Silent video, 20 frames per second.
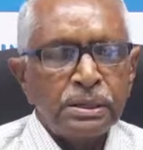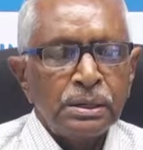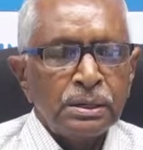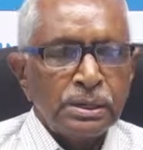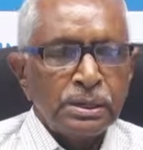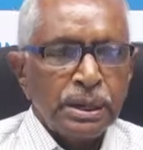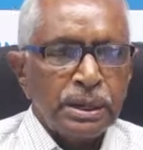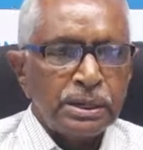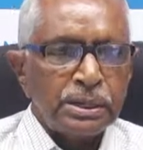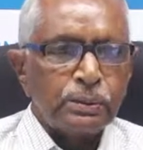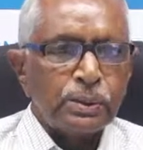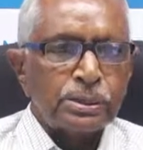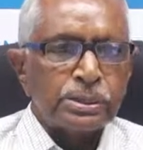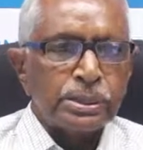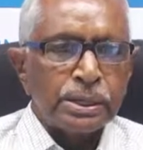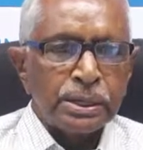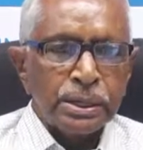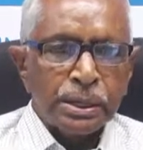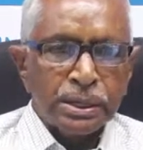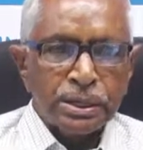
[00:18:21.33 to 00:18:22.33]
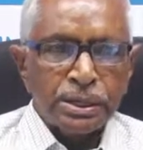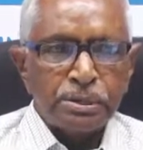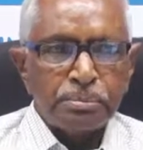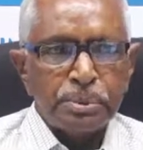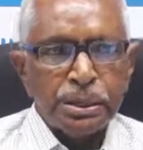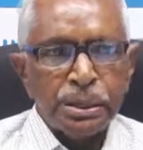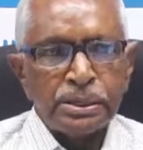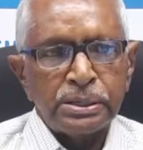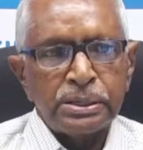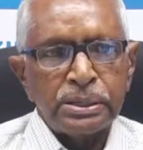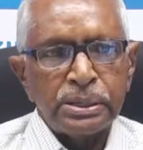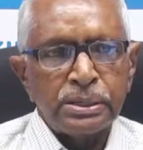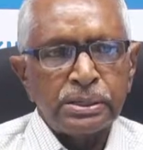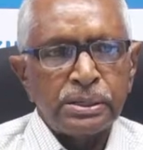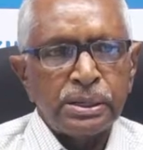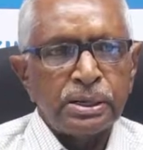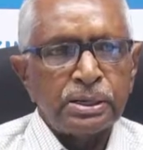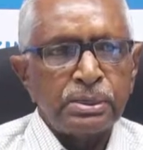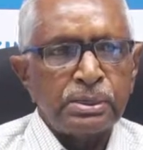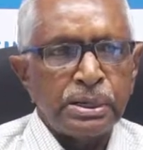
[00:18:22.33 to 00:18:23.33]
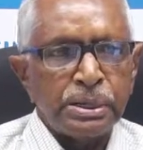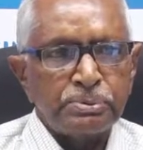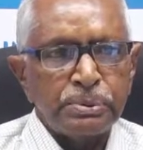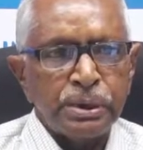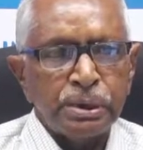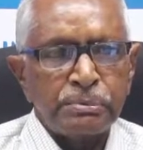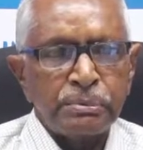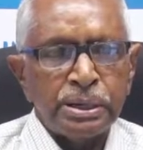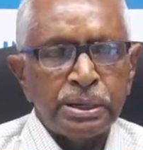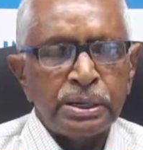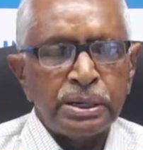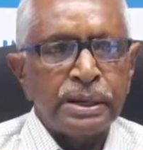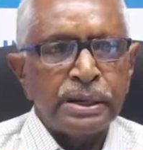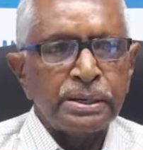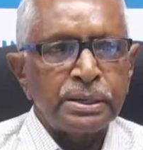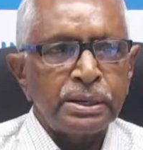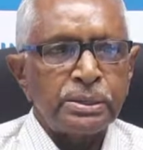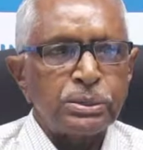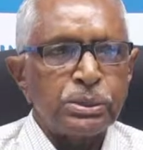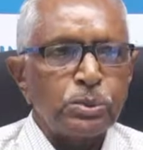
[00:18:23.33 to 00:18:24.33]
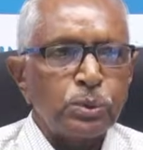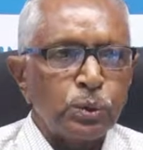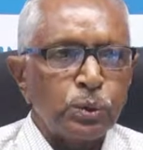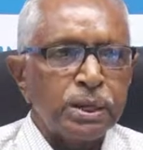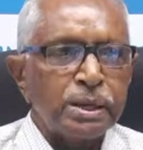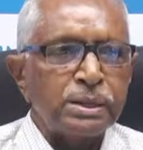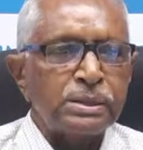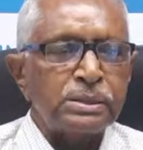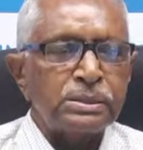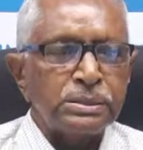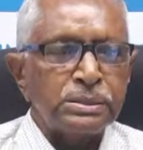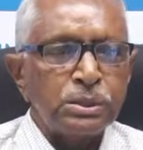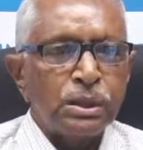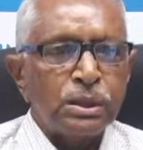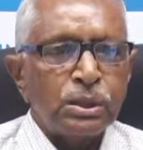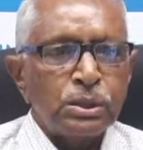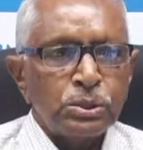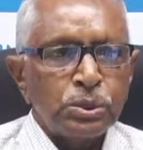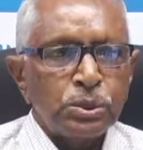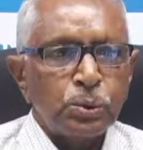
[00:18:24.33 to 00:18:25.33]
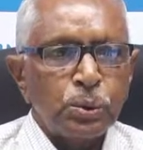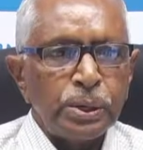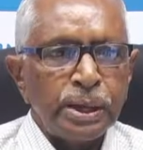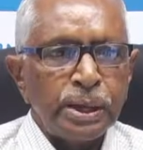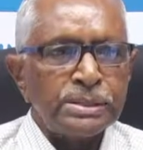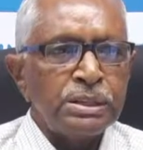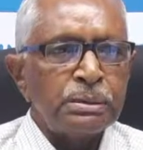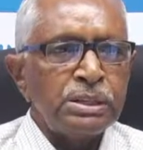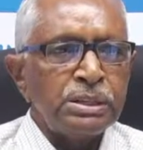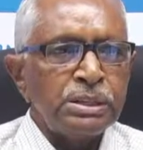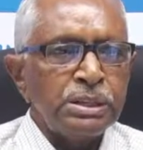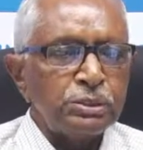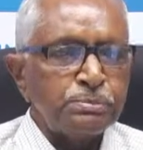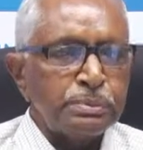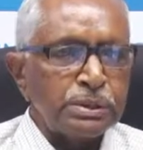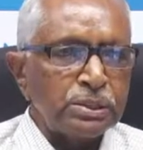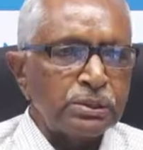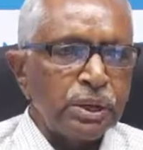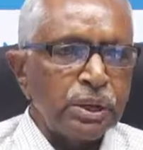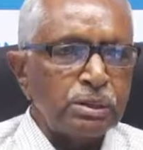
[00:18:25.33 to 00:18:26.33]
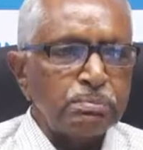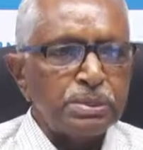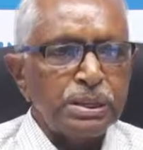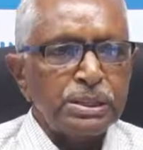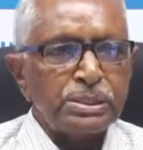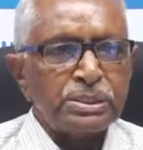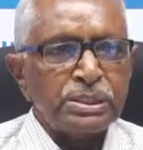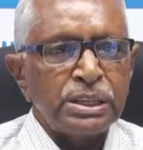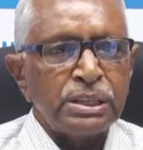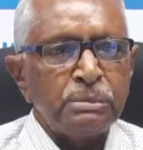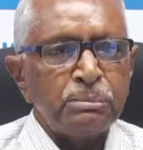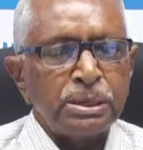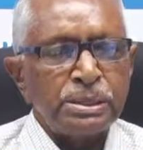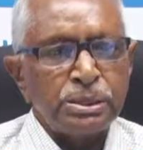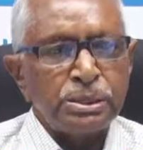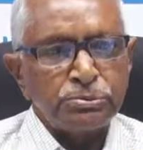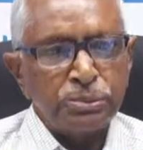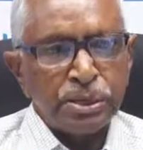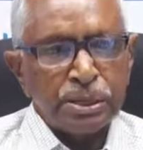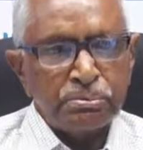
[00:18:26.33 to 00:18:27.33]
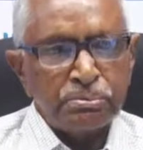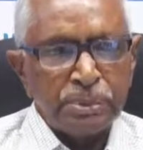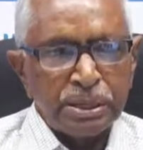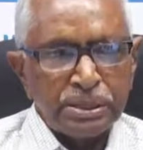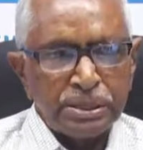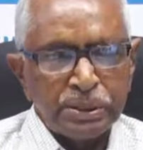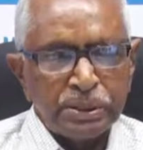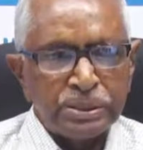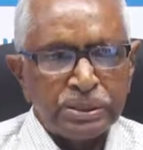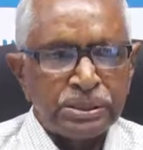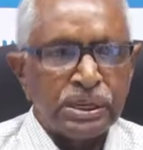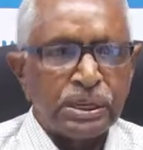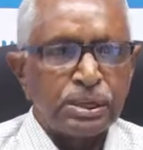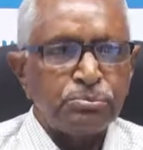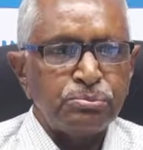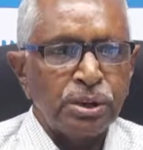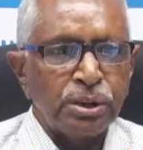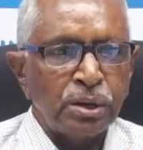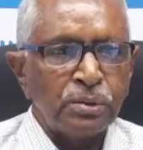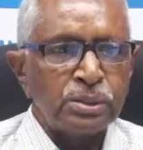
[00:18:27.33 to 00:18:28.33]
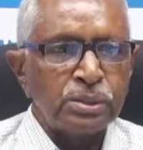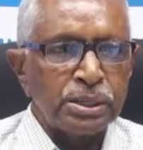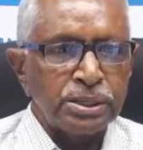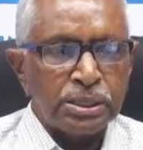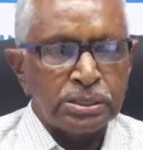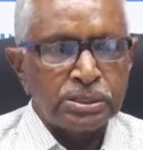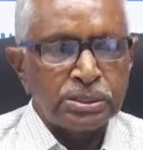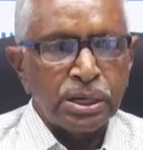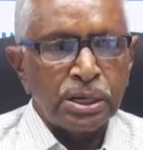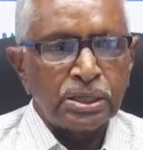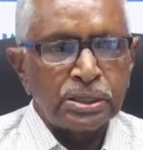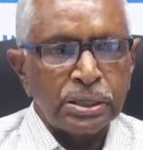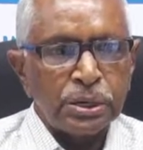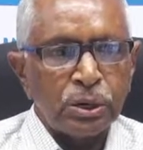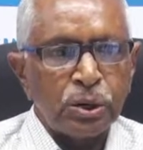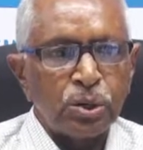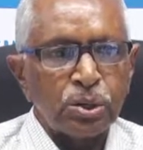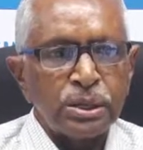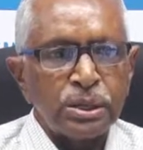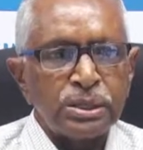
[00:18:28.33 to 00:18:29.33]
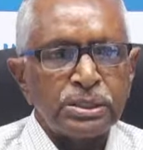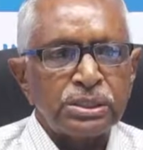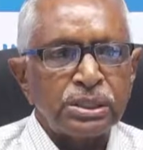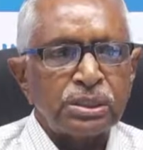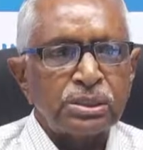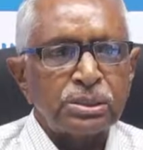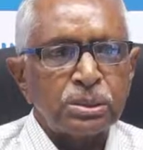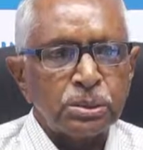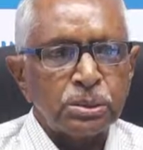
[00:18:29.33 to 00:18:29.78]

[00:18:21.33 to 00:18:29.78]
and he was declared brain dead and the family agreed to donate. So we examined this particular patient by different methods and found that his other organs are